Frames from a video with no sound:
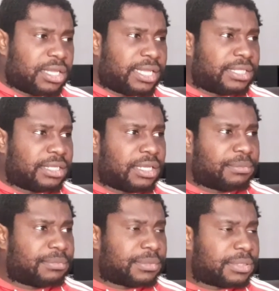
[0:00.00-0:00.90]
and
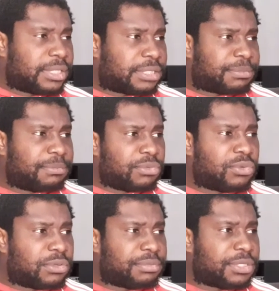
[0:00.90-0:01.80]
there's been
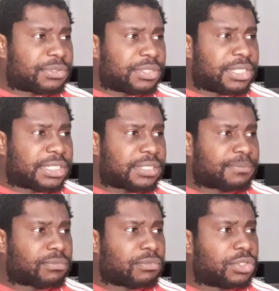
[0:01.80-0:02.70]
more abuse on this.
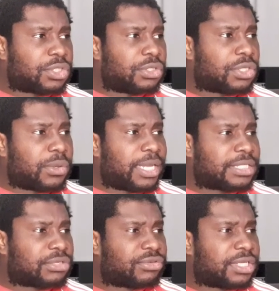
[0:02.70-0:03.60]
Mantondo
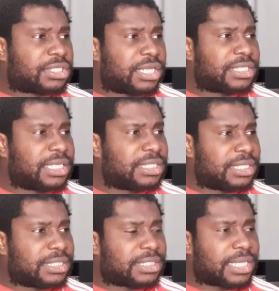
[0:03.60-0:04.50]
has a criticised
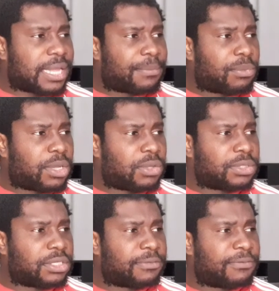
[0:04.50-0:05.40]
Instagram,
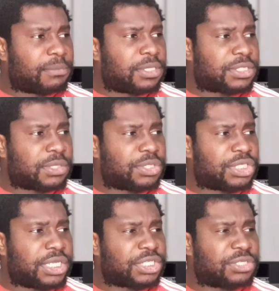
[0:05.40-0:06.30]
while the Football
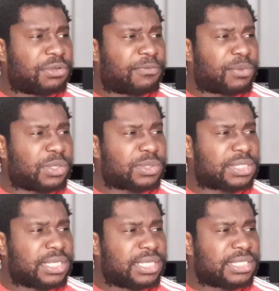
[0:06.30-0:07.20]
Association of
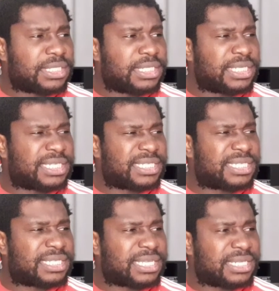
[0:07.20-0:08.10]
Wales says it
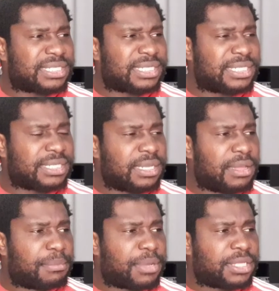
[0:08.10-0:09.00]
is disgusted
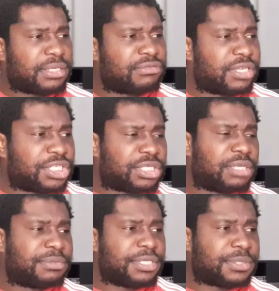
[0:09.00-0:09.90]
by the
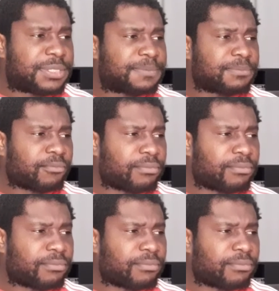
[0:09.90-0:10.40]
racial abuse.